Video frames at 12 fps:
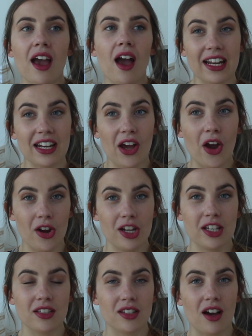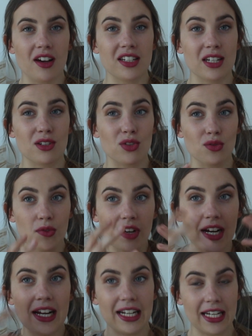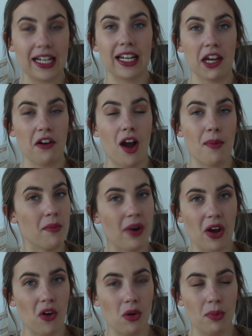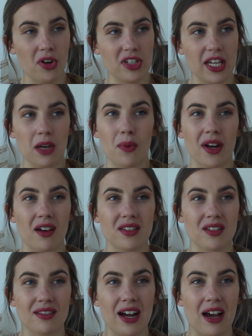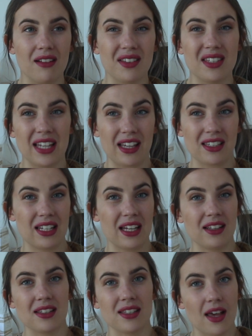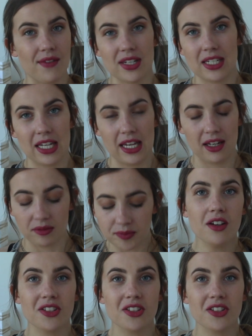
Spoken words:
and it only started to really clear up on my whole body when I was around 16, 17.